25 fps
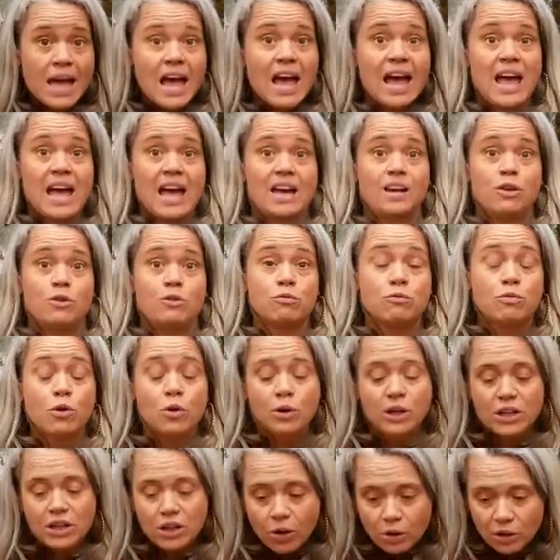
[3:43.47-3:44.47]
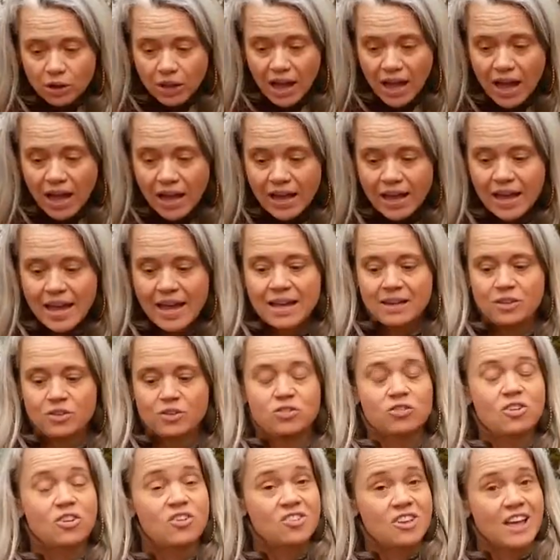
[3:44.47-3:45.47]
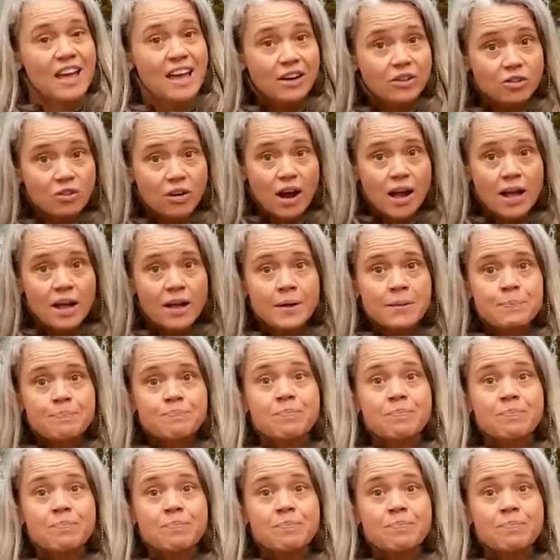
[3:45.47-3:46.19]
and rhodiola and schizandra.